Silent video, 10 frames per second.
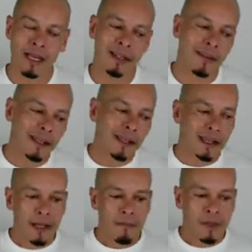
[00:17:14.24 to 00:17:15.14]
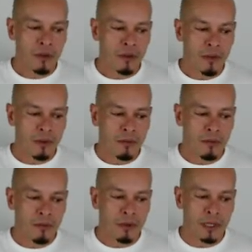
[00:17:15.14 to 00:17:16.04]
it's,
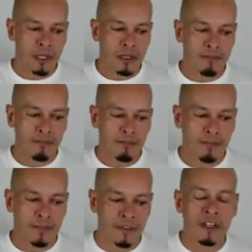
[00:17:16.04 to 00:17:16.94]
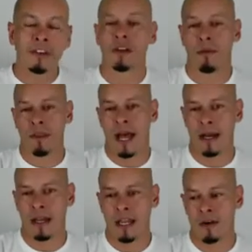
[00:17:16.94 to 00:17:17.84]
you can see some of
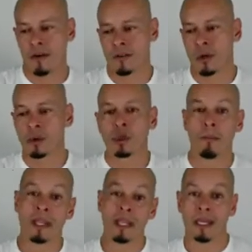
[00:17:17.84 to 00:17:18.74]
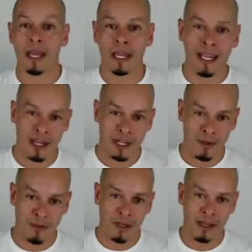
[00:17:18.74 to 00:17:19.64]
that in our social media
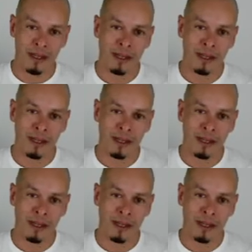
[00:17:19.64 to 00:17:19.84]
engagement, right?